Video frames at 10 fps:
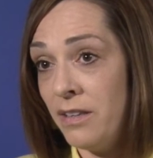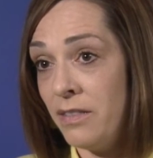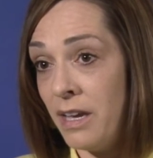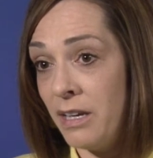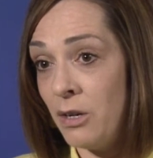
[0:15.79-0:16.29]

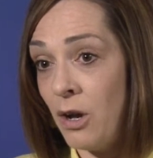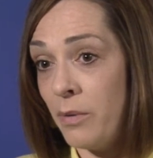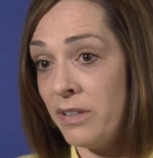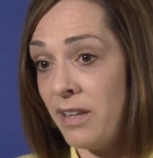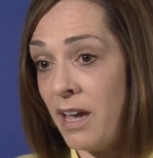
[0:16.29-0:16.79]
They had
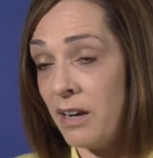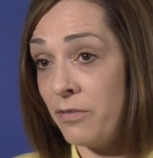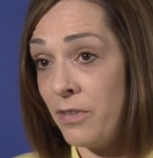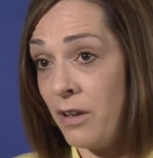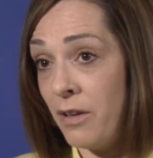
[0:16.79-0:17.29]
always had
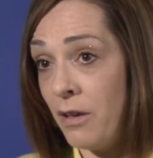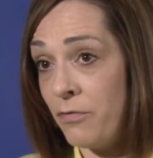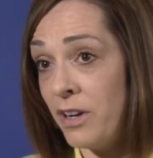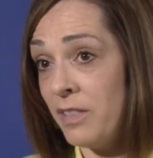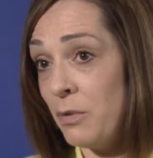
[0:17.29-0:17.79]
a
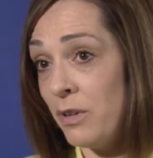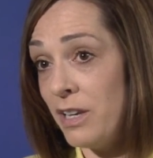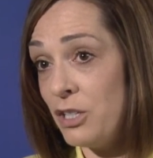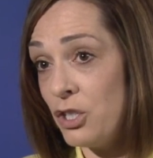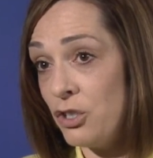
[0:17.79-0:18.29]
friendly
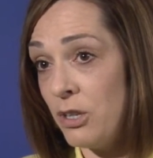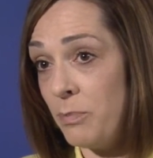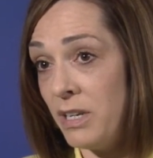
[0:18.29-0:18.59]
relationship,